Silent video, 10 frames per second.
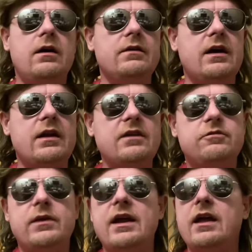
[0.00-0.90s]
not just
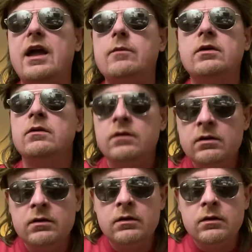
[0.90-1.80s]
playing a game.
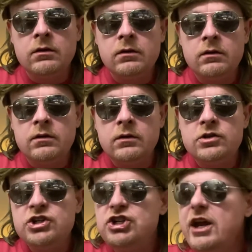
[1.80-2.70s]

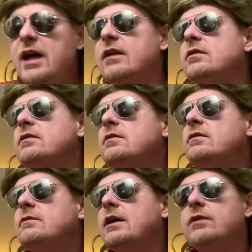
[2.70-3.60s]
Shit.
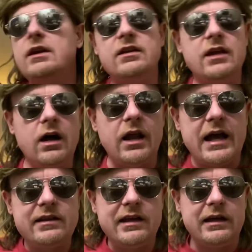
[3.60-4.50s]
Man, we didn't yell
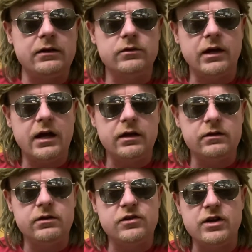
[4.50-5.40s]
like that when I
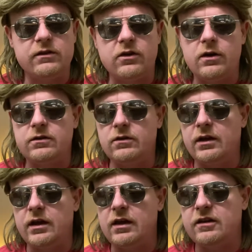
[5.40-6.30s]
shit talked on
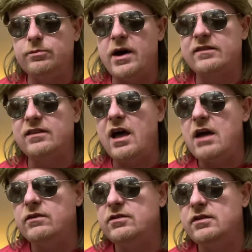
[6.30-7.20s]
like Xbox
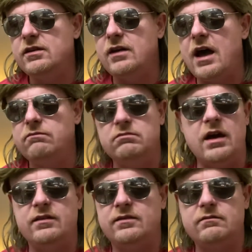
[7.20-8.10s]
Live and shit. I
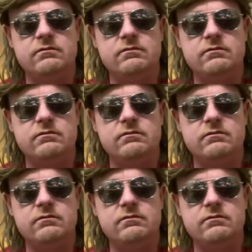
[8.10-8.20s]
just,